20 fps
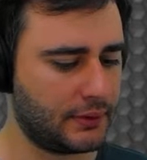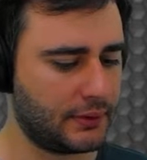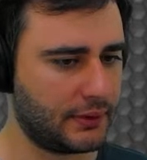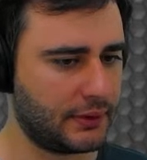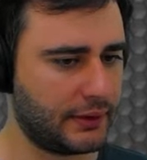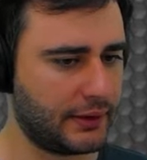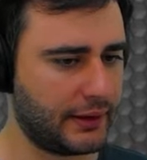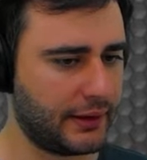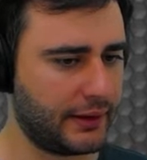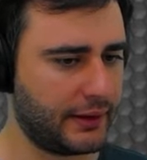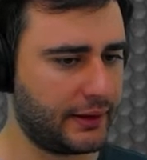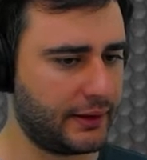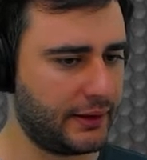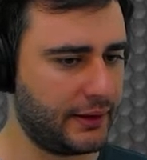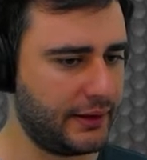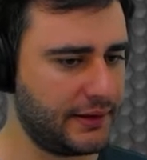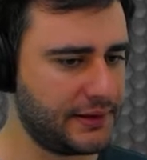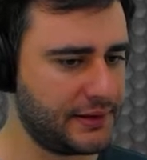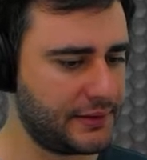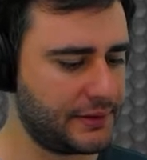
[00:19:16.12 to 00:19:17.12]
Like
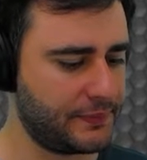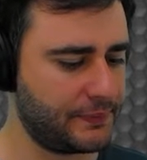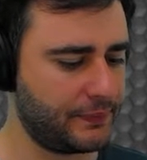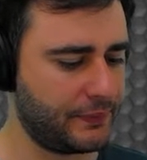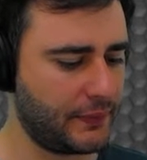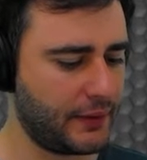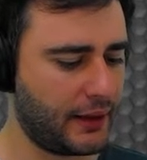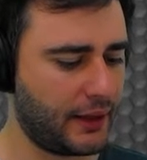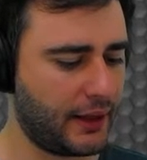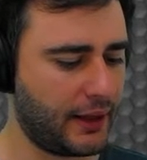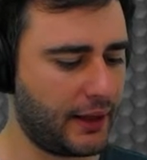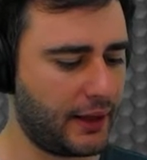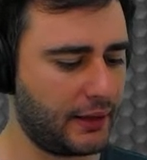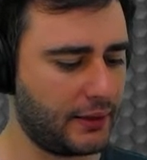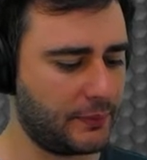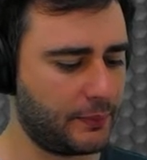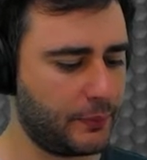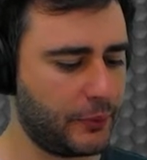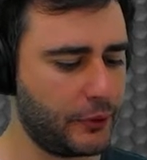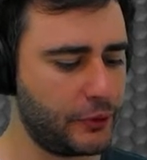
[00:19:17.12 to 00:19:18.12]
this,
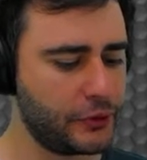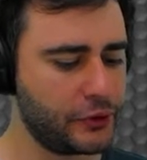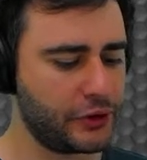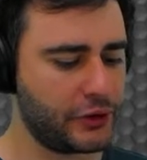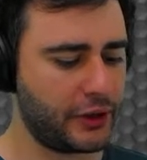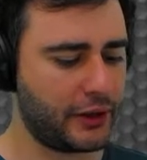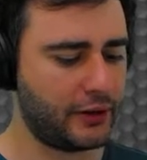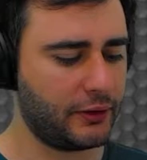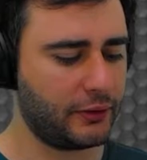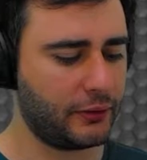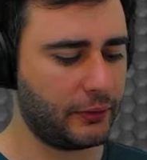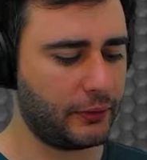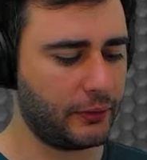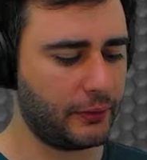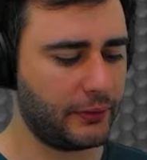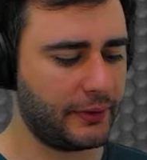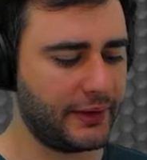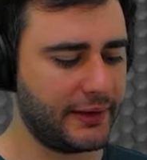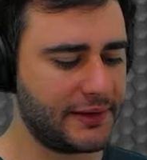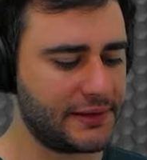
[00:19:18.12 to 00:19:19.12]
and push
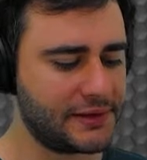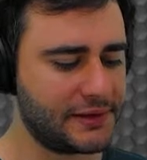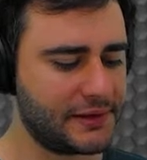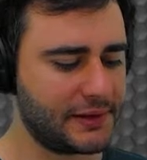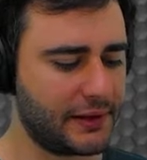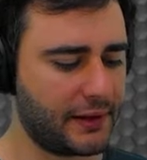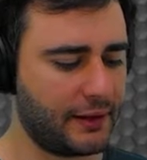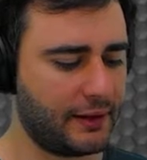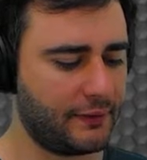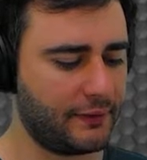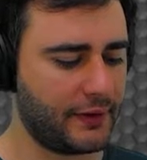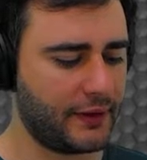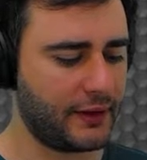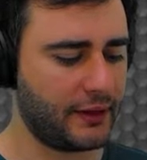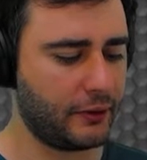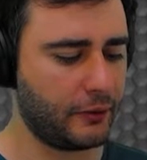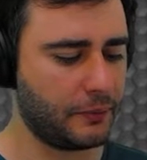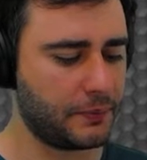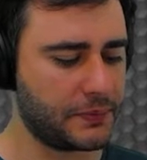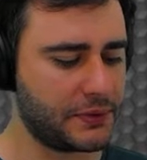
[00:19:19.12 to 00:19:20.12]
into this
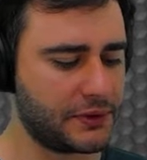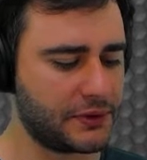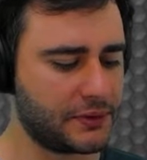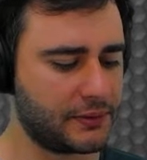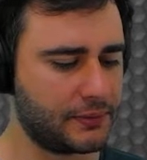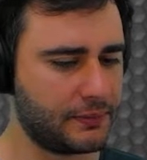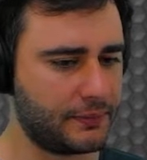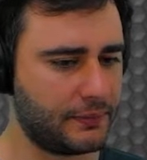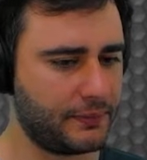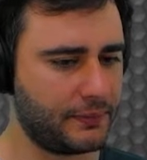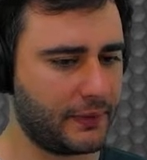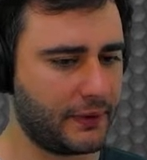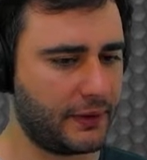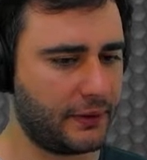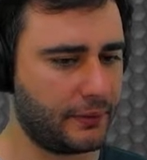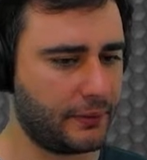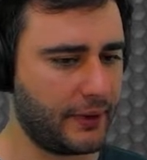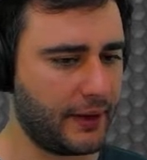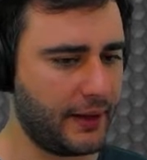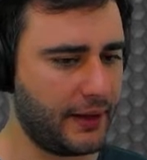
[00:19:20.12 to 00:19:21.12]
envelopes
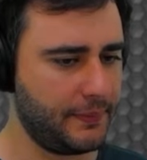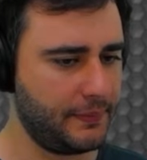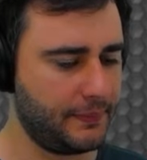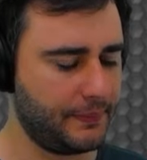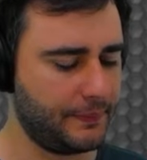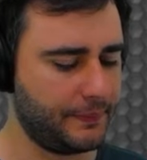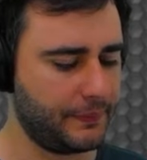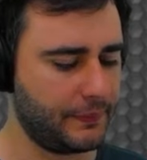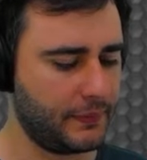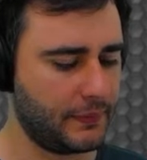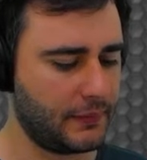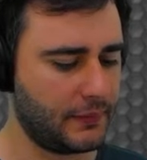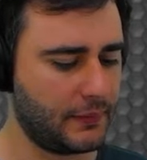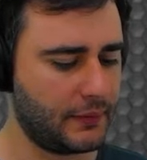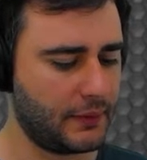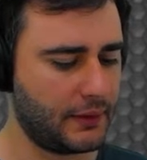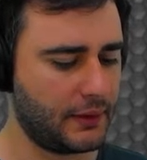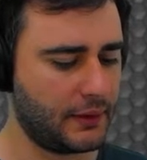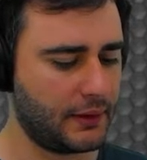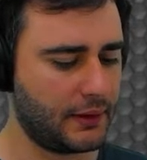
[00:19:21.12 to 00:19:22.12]
array
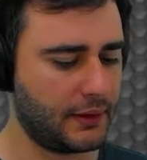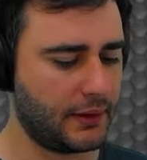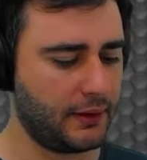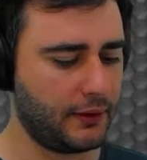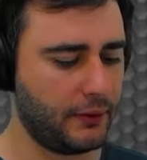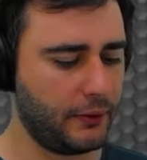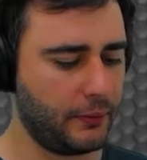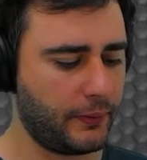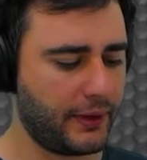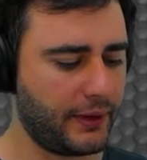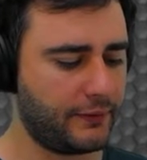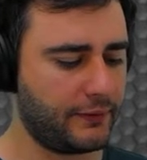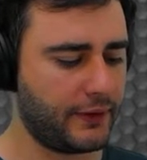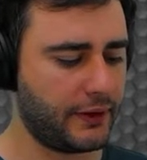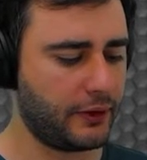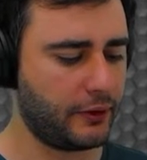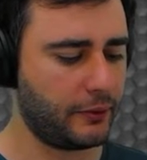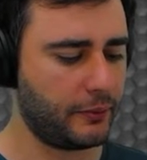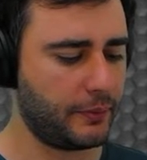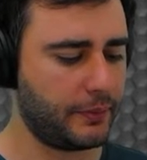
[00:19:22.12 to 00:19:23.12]
a new
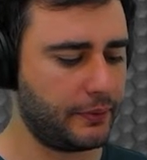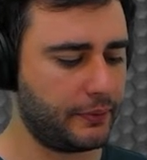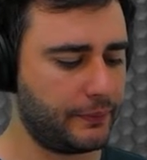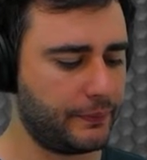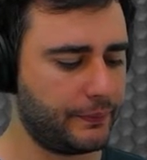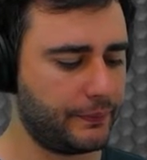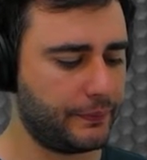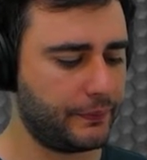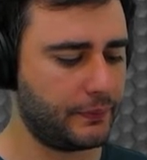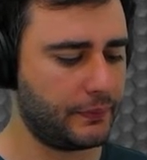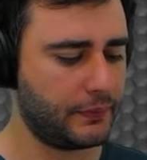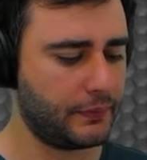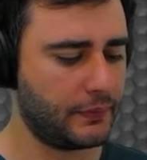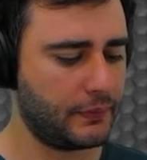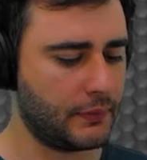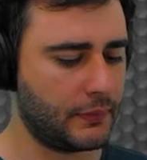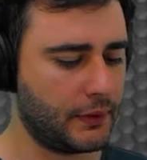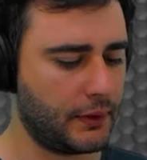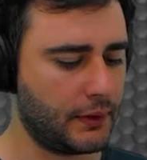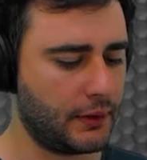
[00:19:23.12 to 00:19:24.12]
envelope
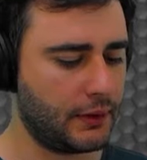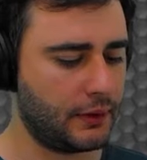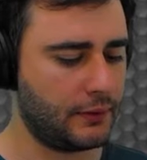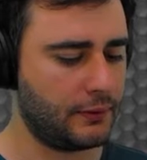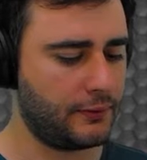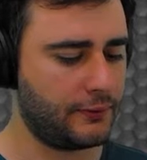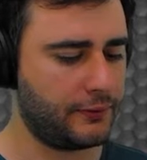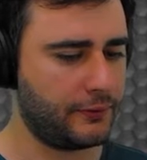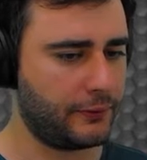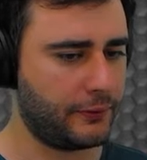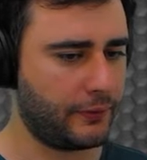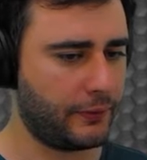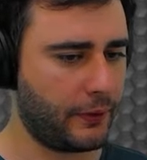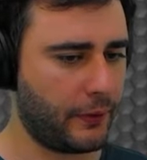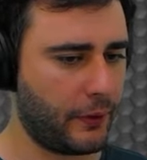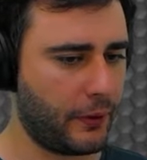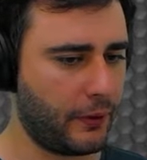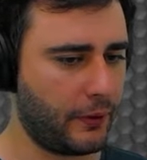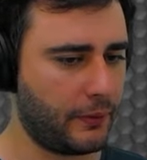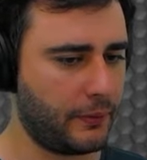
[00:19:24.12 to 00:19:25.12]

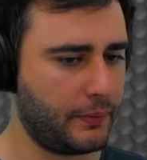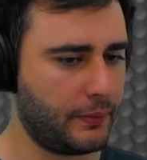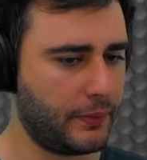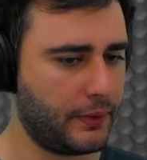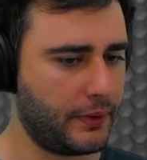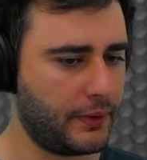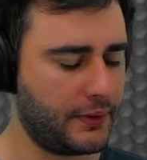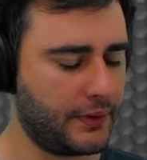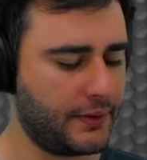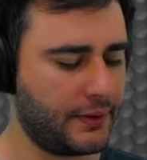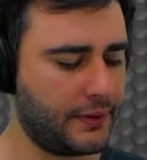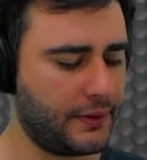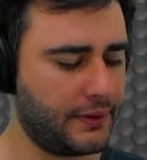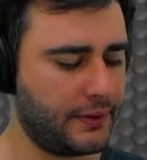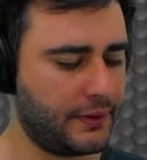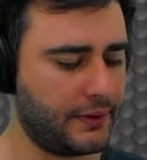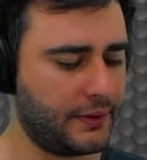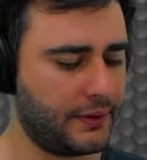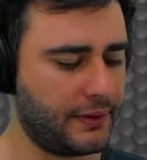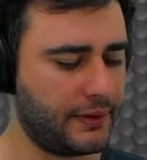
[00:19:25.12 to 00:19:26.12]
from
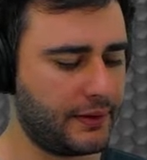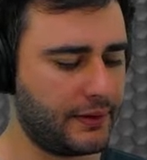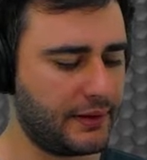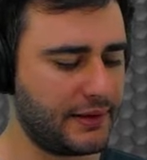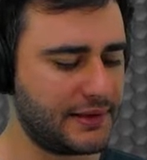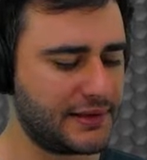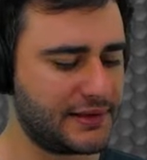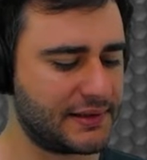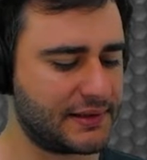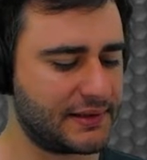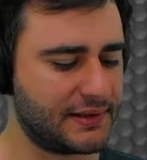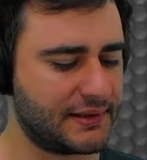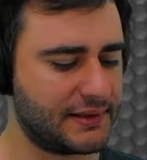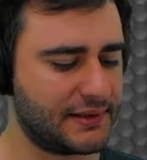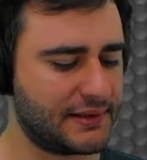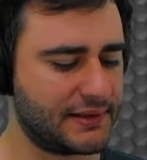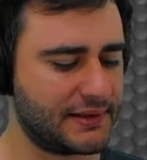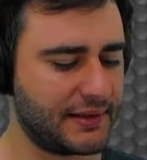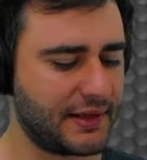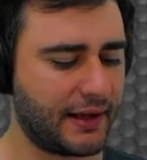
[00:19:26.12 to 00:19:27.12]
this
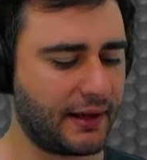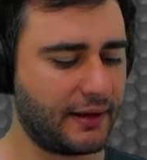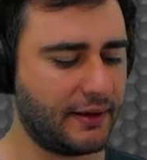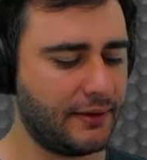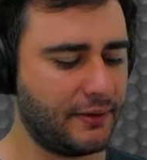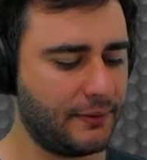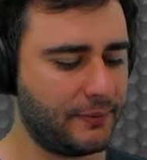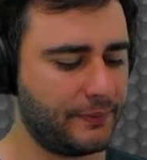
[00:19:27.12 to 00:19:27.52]
seg,